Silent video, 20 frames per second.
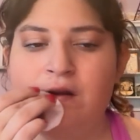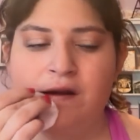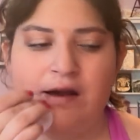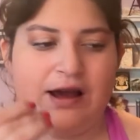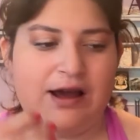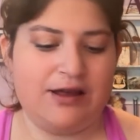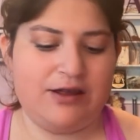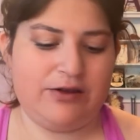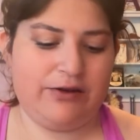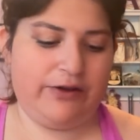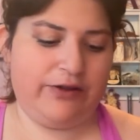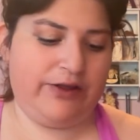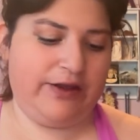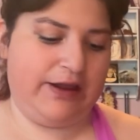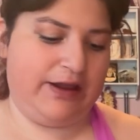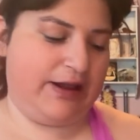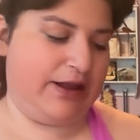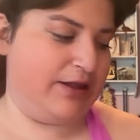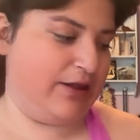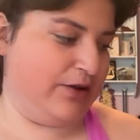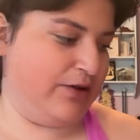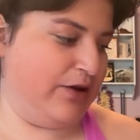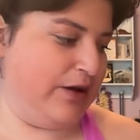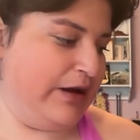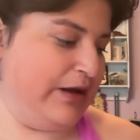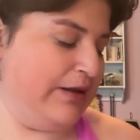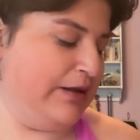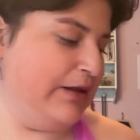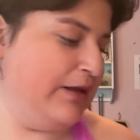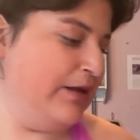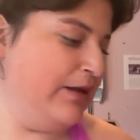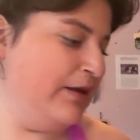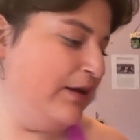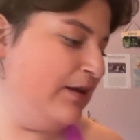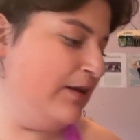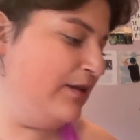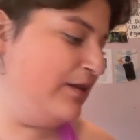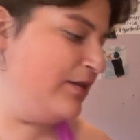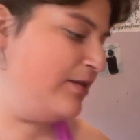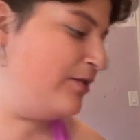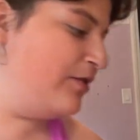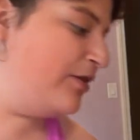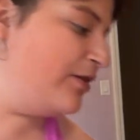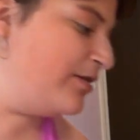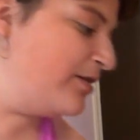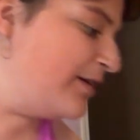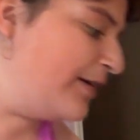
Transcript: I still think it's good